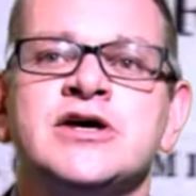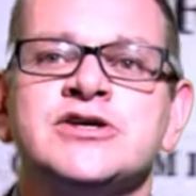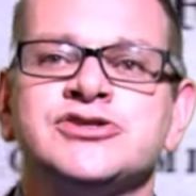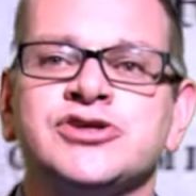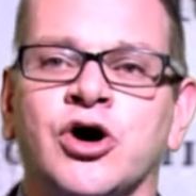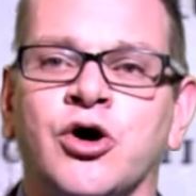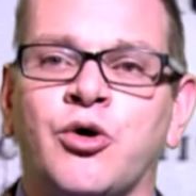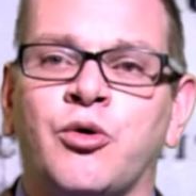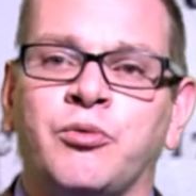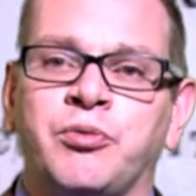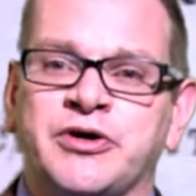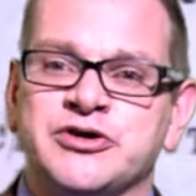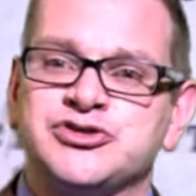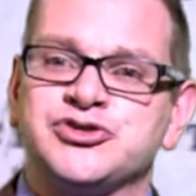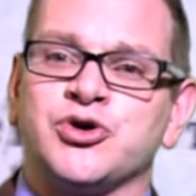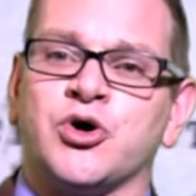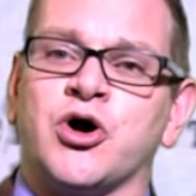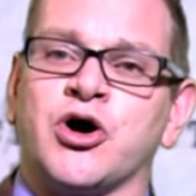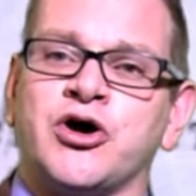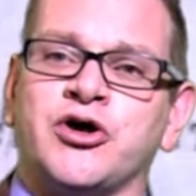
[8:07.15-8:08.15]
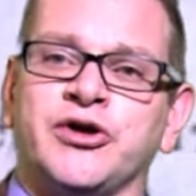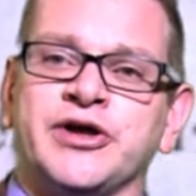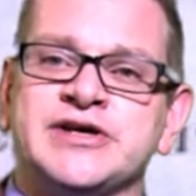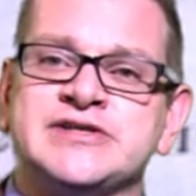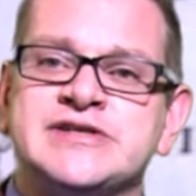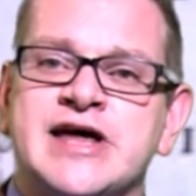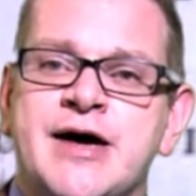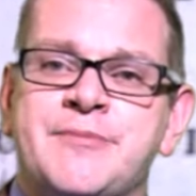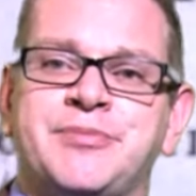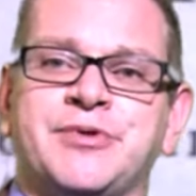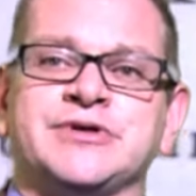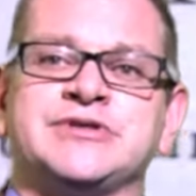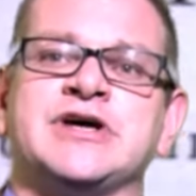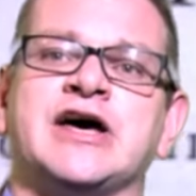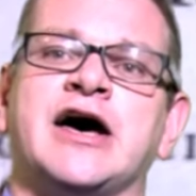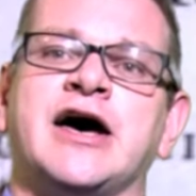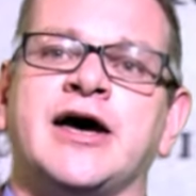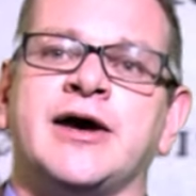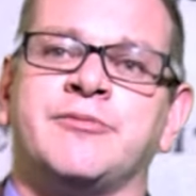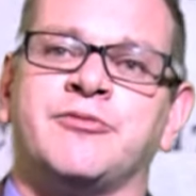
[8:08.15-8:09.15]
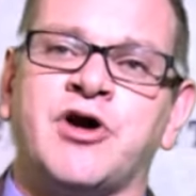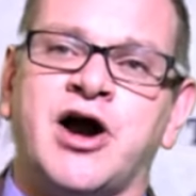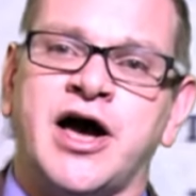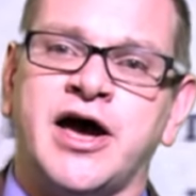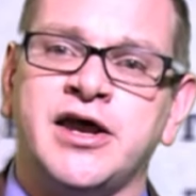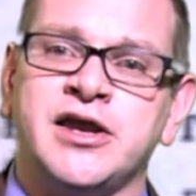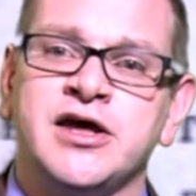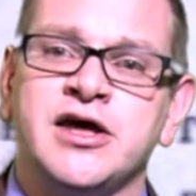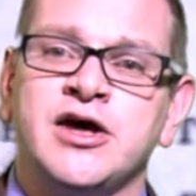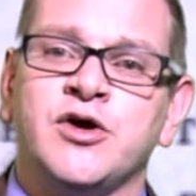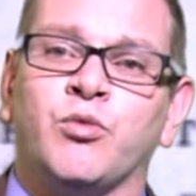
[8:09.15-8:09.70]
So, historical example time, right?